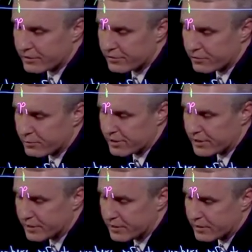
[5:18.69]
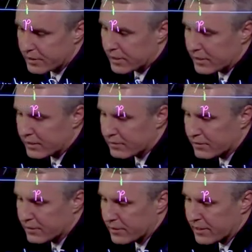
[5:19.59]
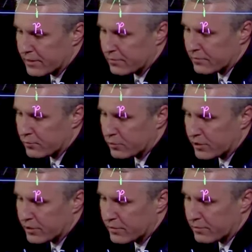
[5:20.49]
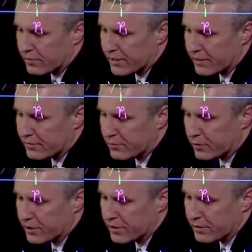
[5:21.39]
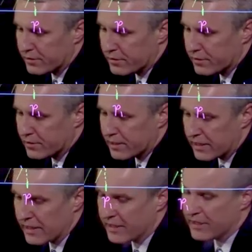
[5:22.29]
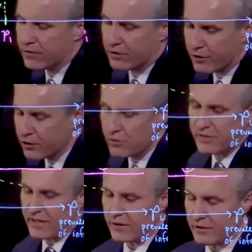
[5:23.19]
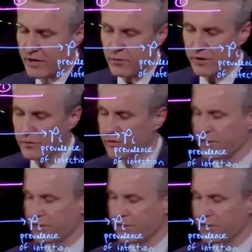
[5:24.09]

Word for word: this should be uh, n1 minus 1. And I can either include that or not when I do this